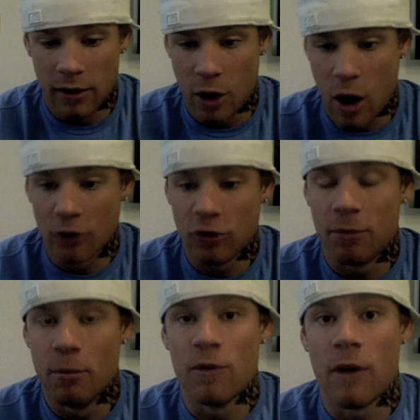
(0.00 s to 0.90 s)
I'll
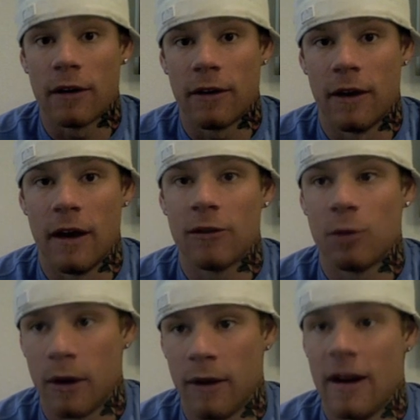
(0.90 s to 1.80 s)
just move on to the next
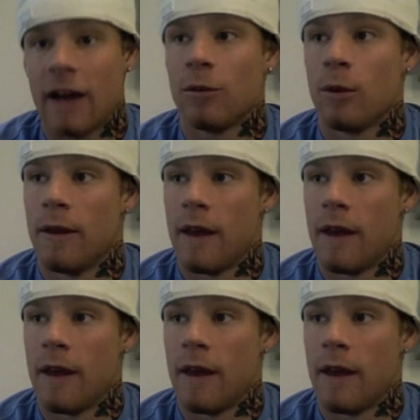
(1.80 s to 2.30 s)
one and the next one,